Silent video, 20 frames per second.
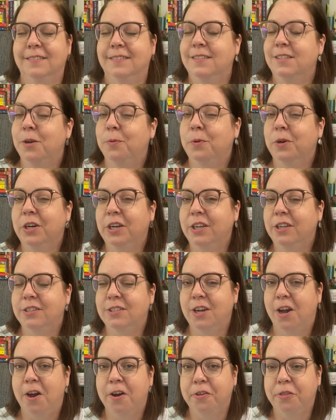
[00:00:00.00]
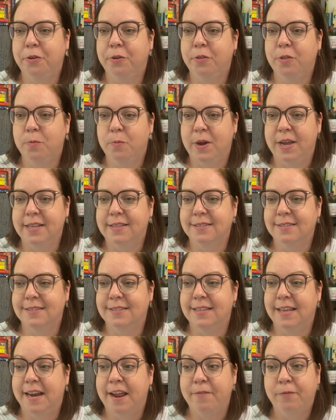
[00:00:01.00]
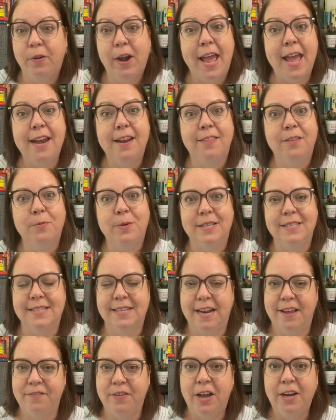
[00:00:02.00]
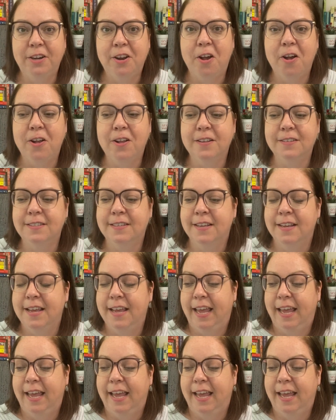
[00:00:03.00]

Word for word: So we're going to talk through the ones that I've read and the ones that I've unhauled.